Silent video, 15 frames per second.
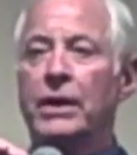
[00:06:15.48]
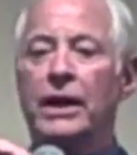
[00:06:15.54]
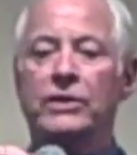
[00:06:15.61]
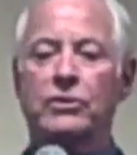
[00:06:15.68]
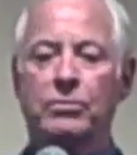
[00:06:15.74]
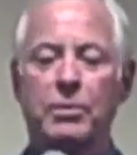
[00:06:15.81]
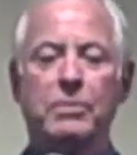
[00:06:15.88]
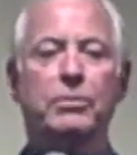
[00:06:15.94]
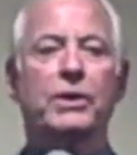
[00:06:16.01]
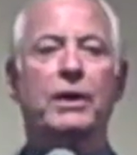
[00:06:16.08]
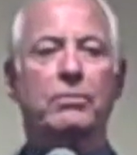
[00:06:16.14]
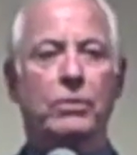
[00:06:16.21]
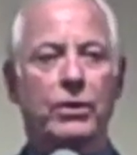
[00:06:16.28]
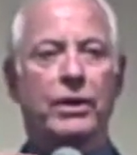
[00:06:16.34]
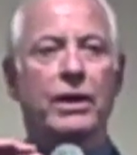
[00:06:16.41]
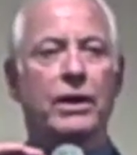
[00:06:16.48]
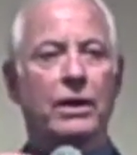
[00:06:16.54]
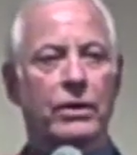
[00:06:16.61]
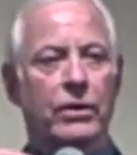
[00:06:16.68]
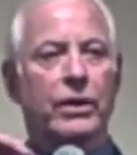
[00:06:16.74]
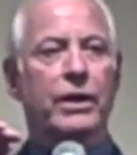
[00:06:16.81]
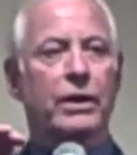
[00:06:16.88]
is that people kept learning
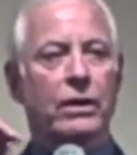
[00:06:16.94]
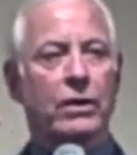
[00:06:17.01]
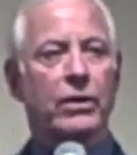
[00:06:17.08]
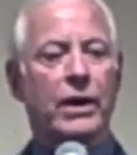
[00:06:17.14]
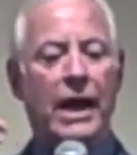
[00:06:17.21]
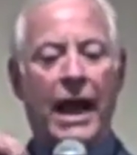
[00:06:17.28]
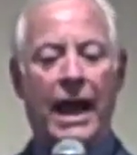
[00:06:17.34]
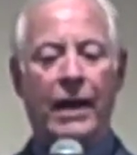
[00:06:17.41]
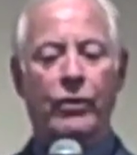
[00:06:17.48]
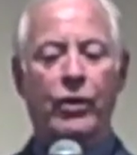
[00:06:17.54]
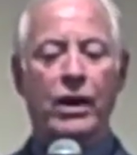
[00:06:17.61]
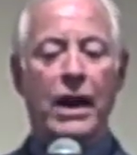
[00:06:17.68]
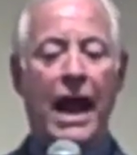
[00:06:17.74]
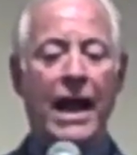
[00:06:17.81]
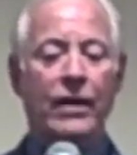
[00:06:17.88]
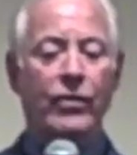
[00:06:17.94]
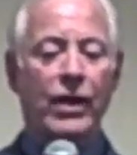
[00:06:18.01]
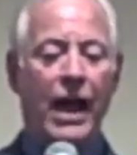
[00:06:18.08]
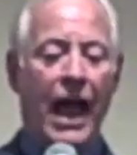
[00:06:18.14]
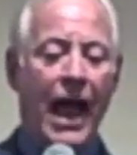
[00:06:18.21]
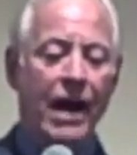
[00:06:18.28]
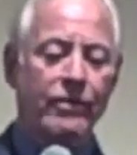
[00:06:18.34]
and learning and learning. And
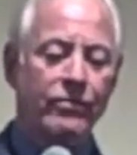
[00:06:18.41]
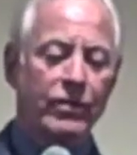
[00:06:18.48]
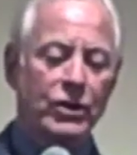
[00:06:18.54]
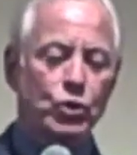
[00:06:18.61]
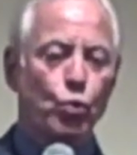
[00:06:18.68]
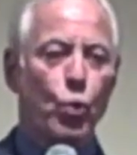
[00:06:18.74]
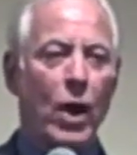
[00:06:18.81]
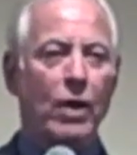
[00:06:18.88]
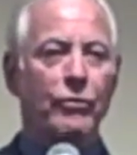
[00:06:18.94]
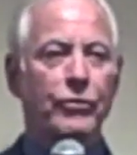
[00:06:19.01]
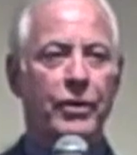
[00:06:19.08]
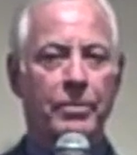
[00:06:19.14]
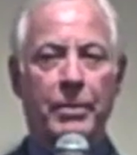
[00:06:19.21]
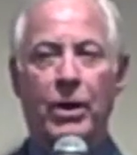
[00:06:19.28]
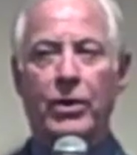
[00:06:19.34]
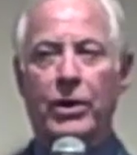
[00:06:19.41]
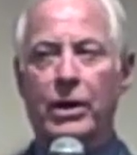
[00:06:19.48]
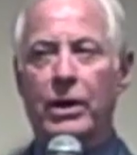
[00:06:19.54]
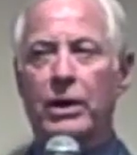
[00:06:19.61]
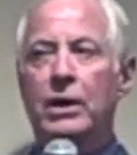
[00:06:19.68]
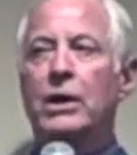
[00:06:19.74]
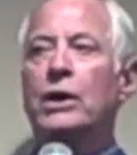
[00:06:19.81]
the average wealth in
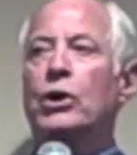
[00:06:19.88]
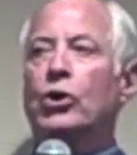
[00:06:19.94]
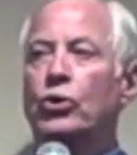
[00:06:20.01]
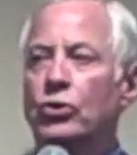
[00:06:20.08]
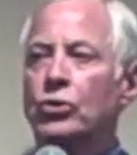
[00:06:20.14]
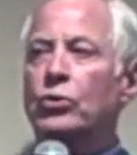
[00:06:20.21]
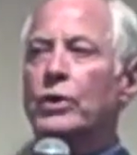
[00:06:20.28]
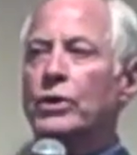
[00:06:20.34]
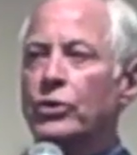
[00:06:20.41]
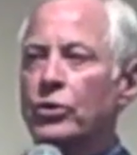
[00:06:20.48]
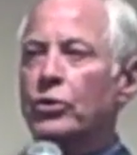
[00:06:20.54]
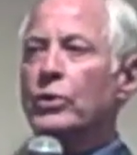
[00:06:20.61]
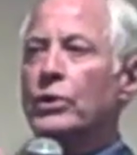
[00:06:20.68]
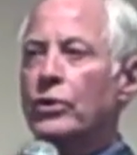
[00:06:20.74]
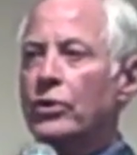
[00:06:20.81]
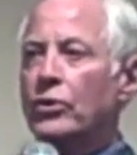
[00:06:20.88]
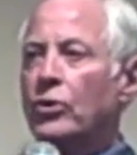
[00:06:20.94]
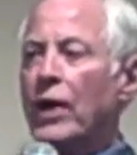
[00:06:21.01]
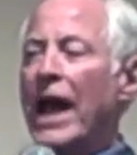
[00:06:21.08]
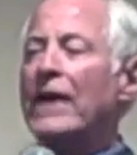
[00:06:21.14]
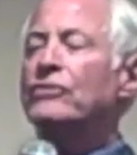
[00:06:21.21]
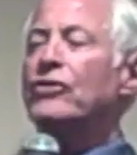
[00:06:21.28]
America grew and grew and
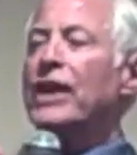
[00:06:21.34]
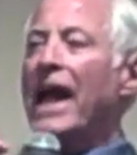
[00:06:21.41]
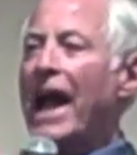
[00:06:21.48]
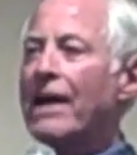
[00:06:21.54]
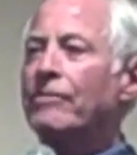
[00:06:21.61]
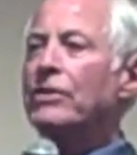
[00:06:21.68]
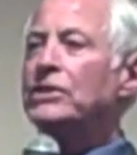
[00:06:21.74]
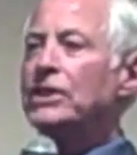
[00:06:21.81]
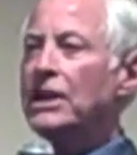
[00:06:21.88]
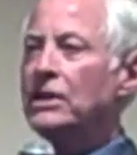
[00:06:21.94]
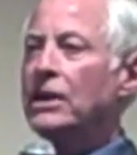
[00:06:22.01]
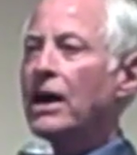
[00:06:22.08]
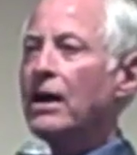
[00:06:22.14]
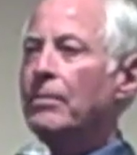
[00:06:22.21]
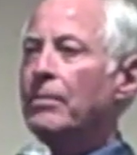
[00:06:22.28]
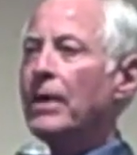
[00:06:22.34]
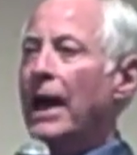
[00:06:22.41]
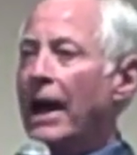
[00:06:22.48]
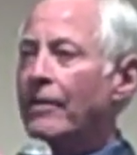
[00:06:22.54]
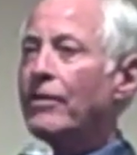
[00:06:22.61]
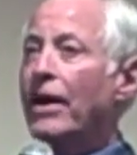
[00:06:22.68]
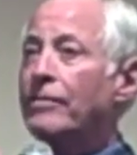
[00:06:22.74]
grew as the average income,
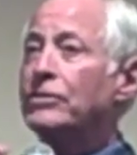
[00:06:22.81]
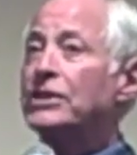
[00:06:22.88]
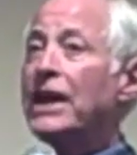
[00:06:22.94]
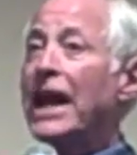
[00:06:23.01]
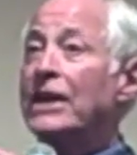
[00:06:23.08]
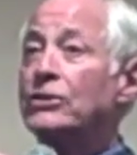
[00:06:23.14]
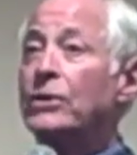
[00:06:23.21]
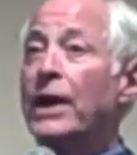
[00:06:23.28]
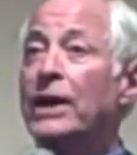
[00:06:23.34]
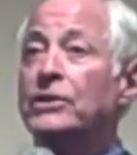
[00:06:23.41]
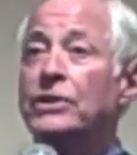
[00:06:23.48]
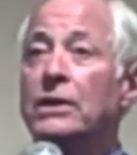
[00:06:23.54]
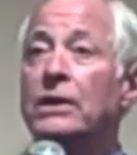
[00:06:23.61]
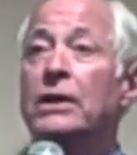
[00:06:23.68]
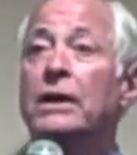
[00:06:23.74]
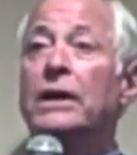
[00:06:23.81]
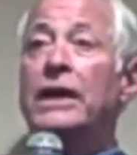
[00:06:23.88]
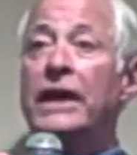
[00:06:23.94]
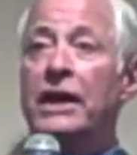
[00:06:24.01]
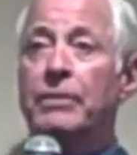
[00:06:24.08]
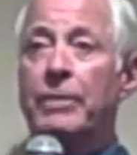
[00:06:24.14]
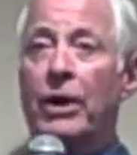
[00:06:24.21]
average education
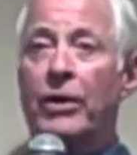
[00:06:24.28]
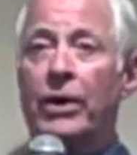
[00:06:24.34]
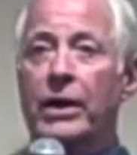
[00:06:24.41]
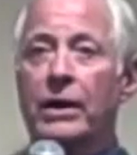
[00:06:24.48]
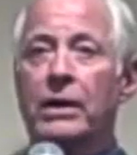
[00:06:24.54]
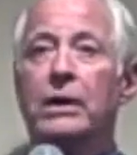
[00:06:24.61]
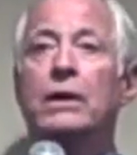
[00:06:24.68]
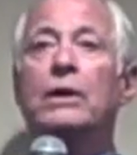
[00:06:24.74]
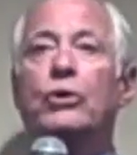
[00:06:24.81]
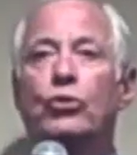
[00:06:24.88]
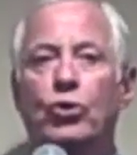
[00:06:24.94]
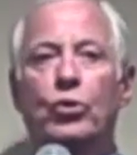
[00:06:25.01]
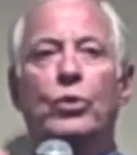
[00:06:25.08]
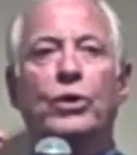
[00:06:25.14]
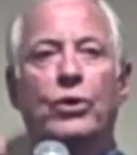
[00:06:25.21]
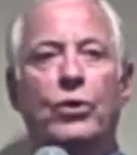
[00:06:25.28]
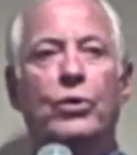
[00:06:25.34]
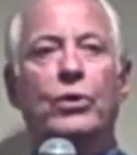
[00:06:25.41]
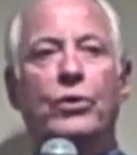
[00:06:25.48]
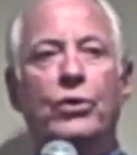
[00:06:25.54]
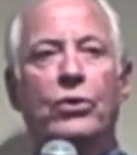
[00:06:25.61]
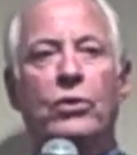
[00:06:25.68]
in America grew and grew
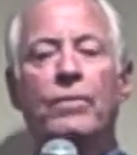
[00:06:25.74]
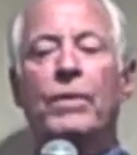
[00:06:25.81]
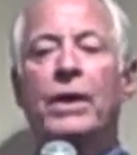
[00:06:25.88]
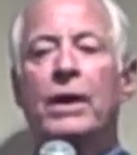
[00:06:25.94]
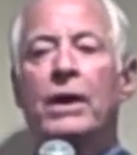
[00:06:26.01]
and grew.